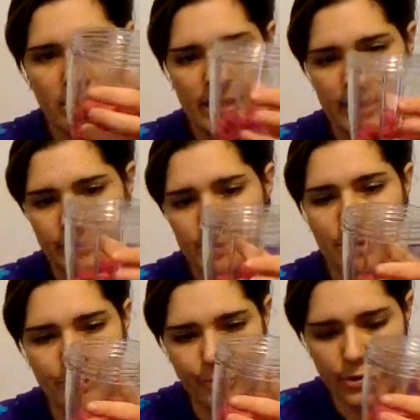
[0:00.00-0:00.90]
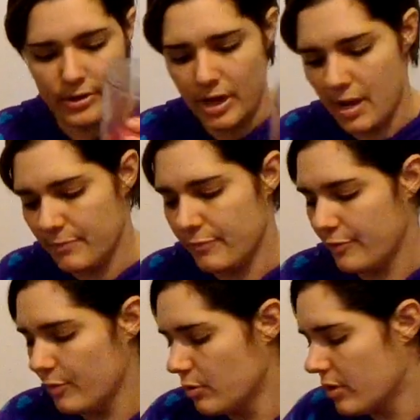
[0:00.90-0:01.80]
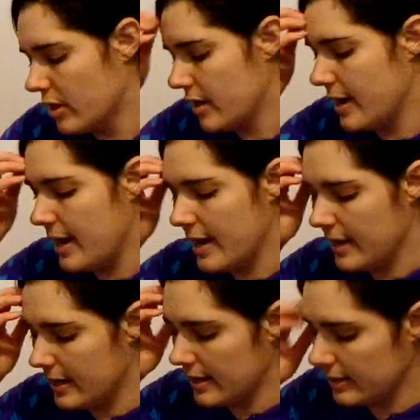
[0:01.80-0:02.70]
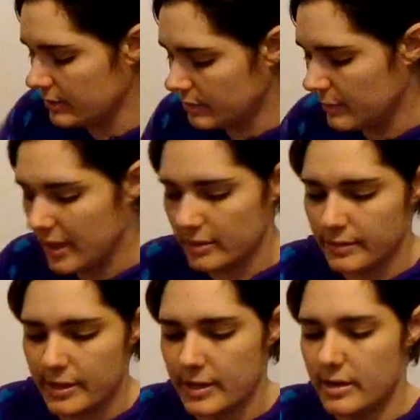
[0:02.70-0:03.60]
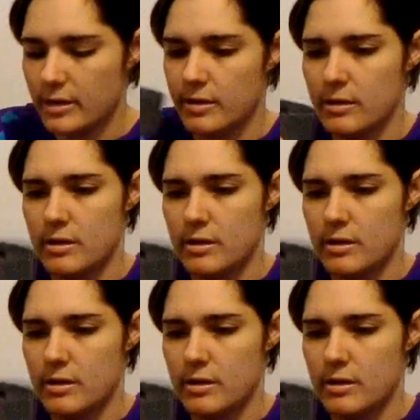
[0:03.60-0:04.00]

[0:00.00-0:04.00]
Okay, so a 1/4 cup for a little bottle there.